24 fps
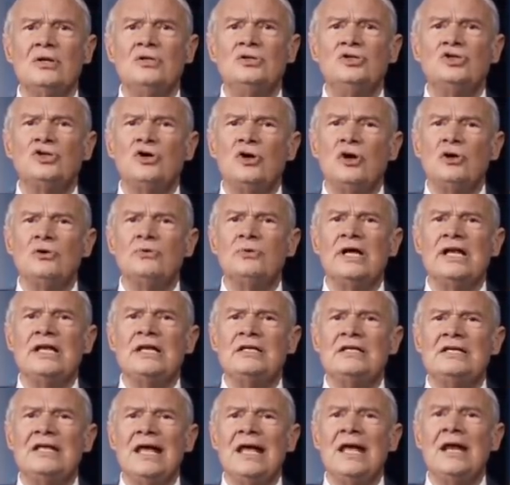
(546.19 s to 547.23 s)

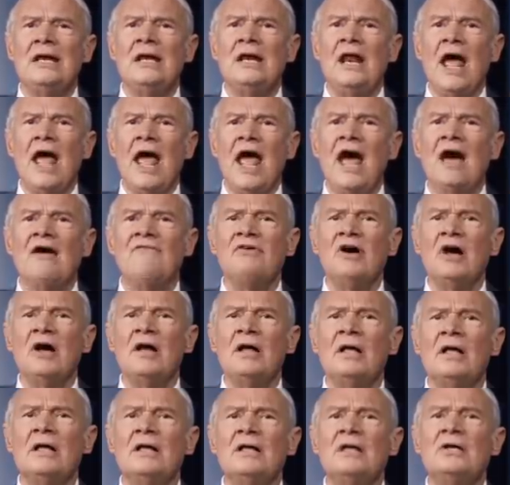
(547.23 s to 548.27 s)
children tend to have
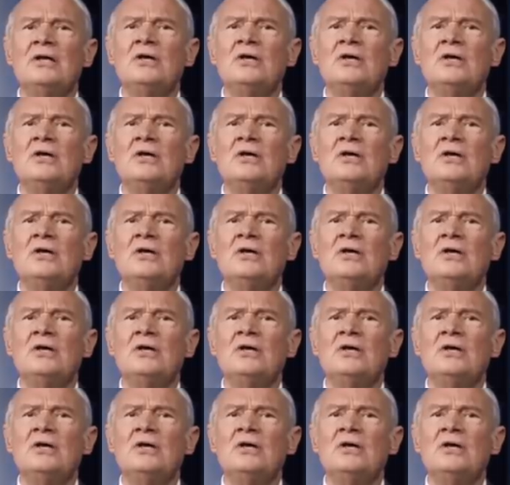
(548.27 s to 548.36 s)
a